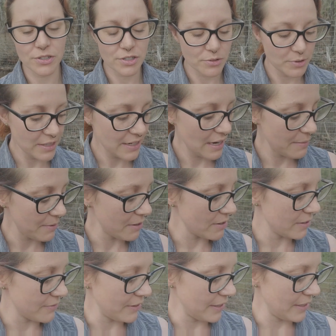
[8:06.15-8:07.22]
So he came out
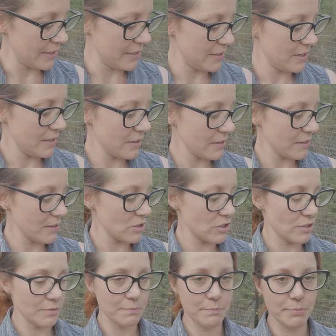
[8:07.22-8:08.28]
of a
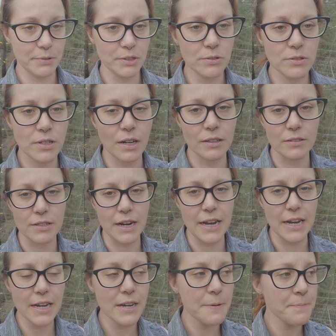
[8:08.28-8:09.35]
tealish blue colored
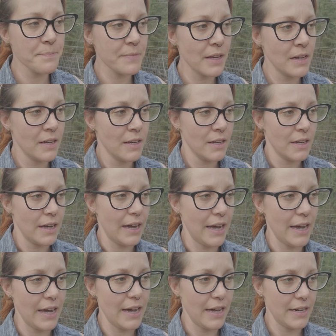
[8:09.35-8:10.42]
egg.
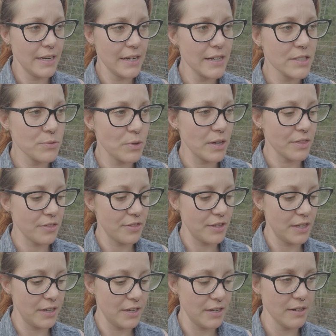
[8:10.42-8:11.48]
And he is with
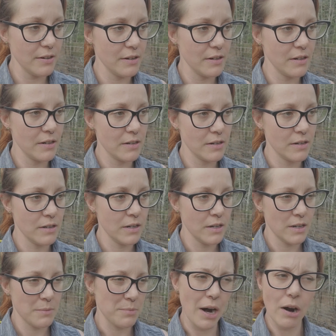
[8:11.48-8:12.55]
the
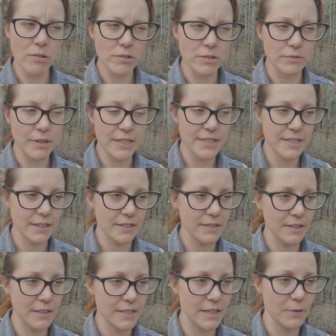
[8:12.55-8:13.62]
brown or red sex
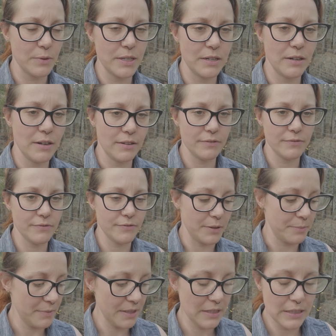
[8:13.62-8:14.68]
links that we got
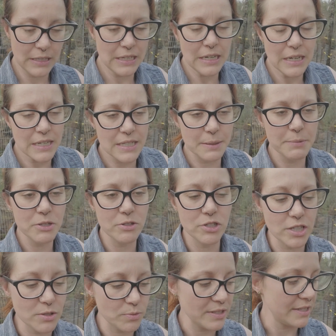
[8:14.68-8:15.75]
from someone who
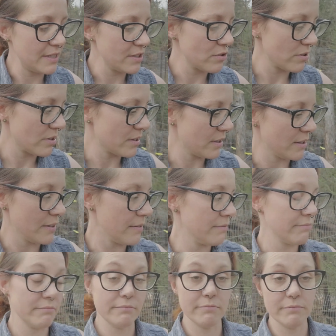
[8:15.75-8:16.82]
just wasn't interested
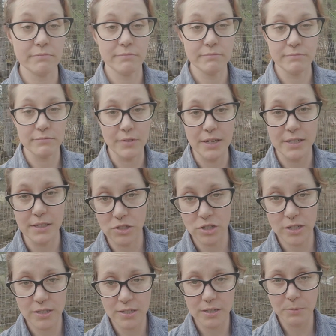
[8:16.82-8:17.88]
in raising
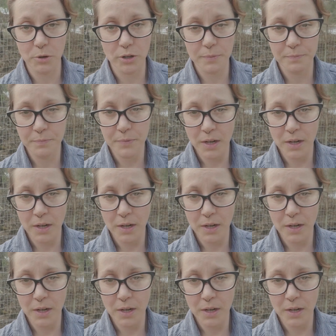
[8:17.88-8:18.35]
chickens anymore.